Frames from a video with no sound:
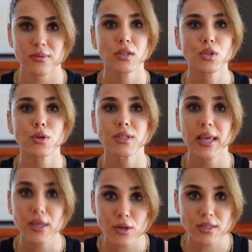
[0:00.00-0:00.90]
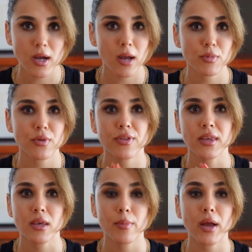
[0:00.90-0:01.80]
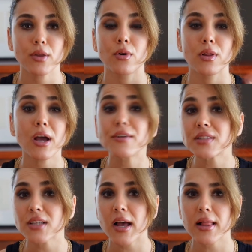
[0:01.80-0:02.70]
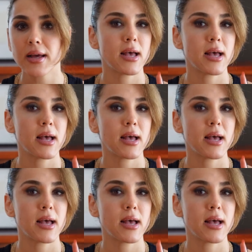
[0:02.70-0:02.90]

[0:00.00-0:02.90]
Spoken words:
So take your time to think about your lifestyle,